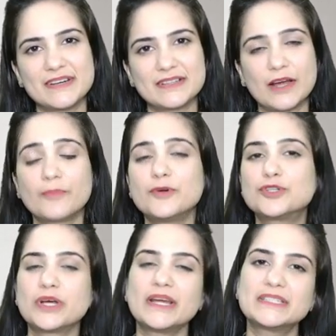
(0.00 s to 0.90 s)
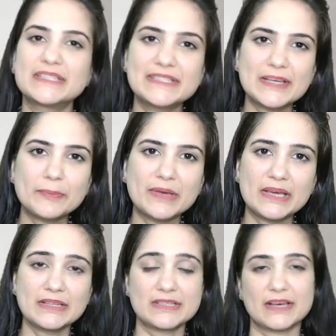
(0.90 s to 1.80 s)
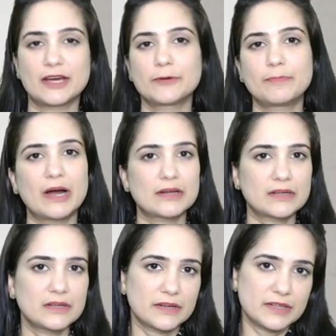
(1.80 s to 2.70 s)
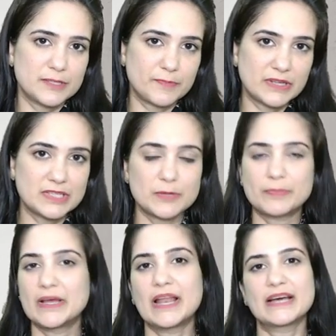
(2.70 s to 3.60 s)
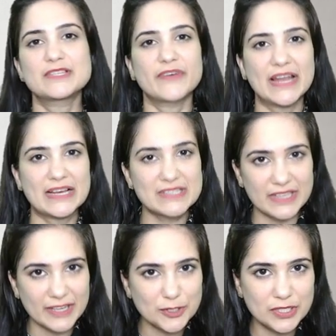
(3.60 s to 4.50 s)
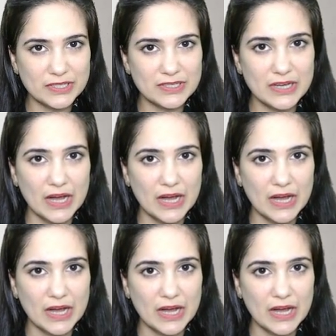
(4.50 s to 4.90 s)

Now, mutual agency means that partner is principal as well as agent.